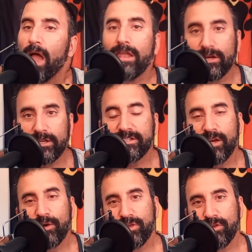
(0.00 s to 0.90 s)
And I can
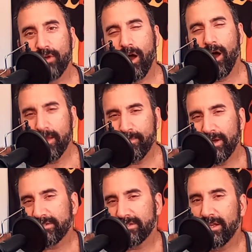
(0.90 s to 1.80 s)
tell you that I
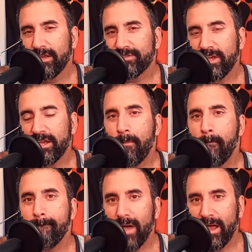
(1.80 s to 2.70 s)
personally have seen a
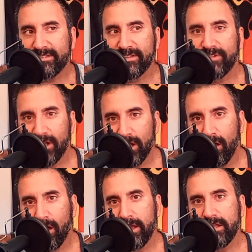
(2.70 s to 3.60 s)
massive
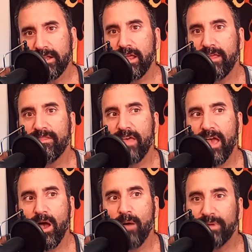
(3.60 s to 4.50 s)
decline in
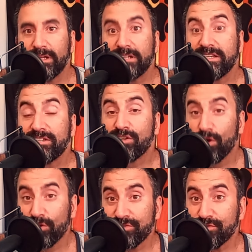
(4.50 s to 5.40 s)
their ability to
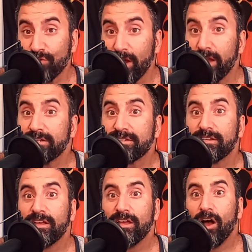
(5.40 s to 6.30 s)
concentrate.
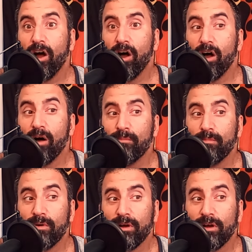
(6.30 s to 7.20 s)

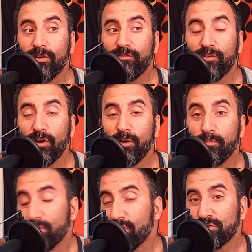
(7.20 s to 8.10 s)
Um, for a
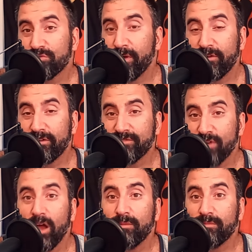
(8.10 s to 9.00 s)
prolonged period of
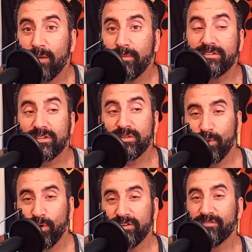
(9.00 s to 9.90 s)
time. I mean, to the
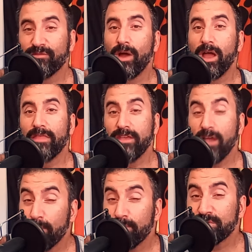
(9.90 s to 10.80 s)
point of where the
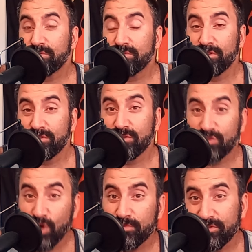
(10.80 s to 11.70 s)
upper, the, the
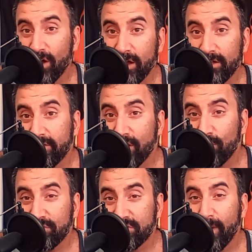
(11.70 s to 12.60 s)
top side, like the
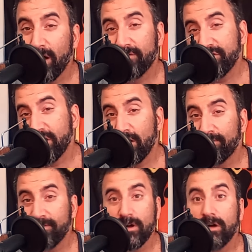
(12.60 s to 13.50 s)
oldest part of Gen
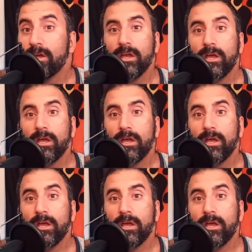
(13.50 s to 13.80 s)
Alpha,